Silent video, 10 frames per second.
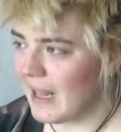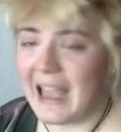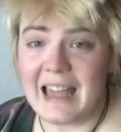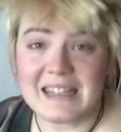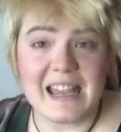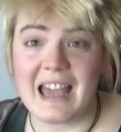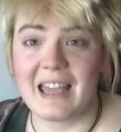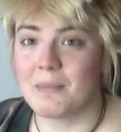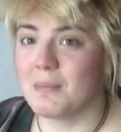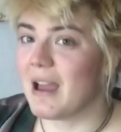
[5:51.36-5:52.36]
and I
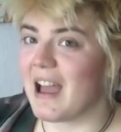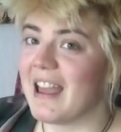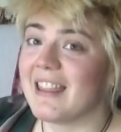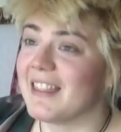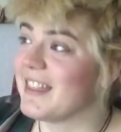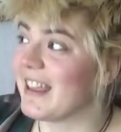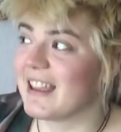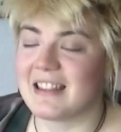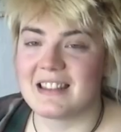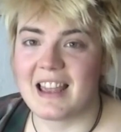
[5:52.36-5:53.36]
am I think
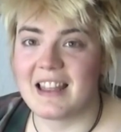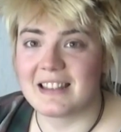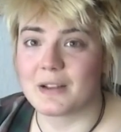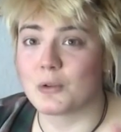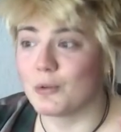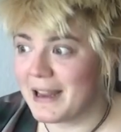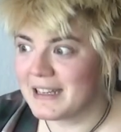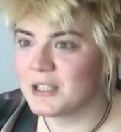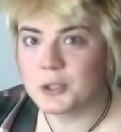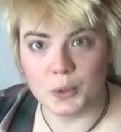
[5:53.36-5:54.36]
it's it's a
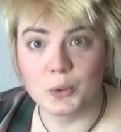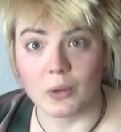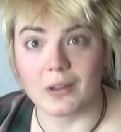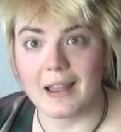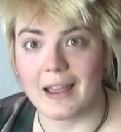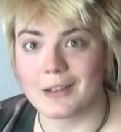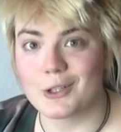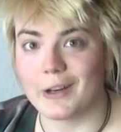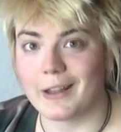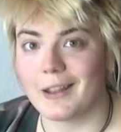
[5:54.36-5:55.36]
great tool
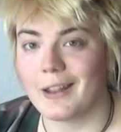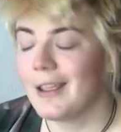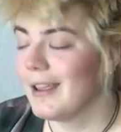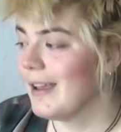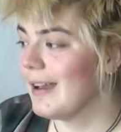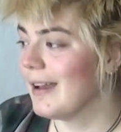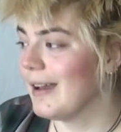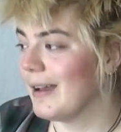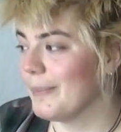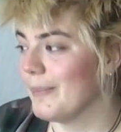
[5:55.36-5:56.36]
actually.
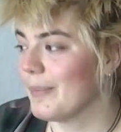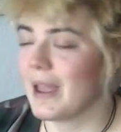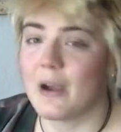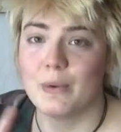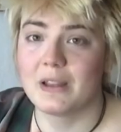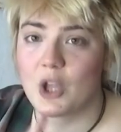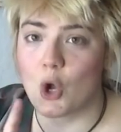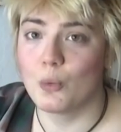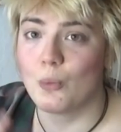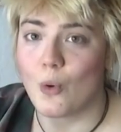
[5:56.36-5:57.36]
Um, I will go
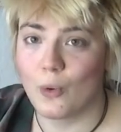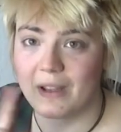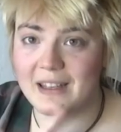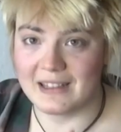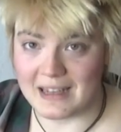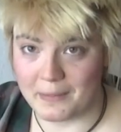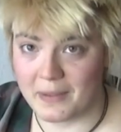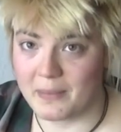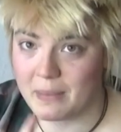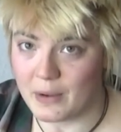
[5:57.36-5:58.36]
more in
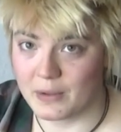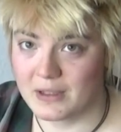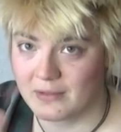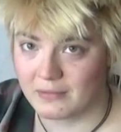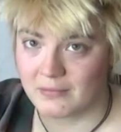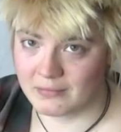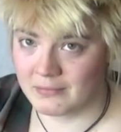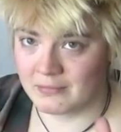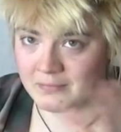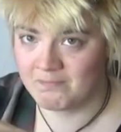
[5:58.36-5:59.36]
depth about
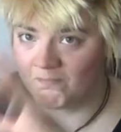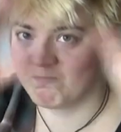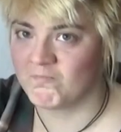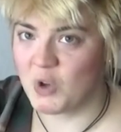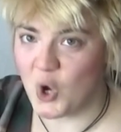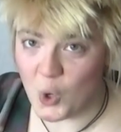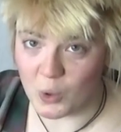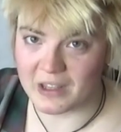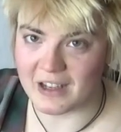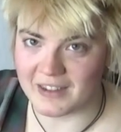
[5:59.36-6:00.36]

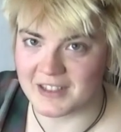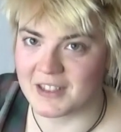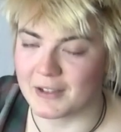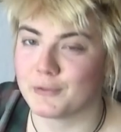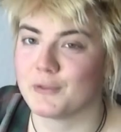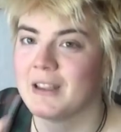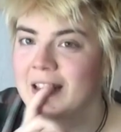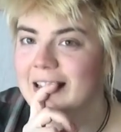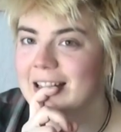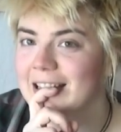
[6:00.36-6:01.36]
all the other stuff
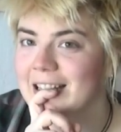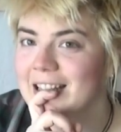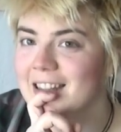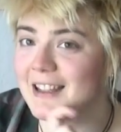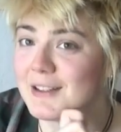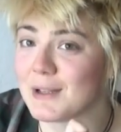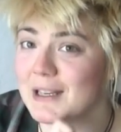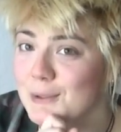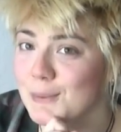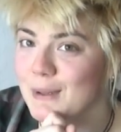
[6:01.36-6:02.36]
uh, that you
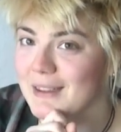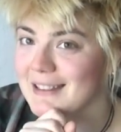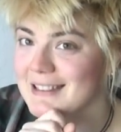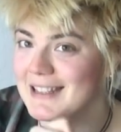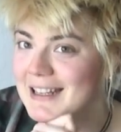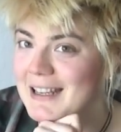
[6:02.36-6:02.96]
can do with this